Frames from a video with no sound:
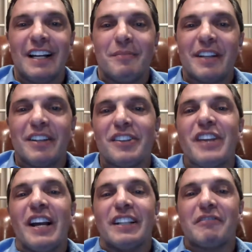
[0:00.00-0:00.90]

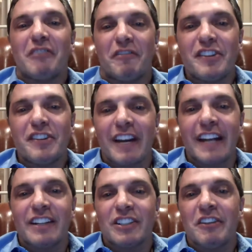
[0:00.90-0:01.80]
because the
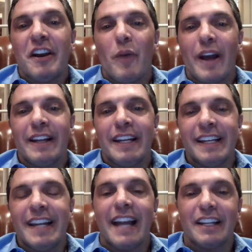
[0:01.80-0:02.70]
refrigerator went
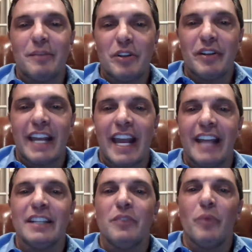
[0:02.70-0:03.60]
in and
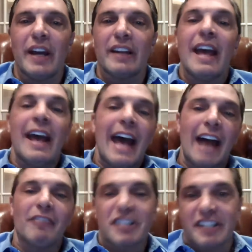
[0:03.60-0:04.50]
communicated with
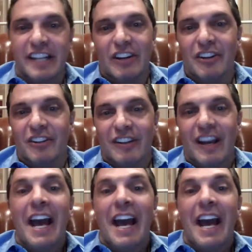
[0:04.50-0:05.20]
Harris Teeter.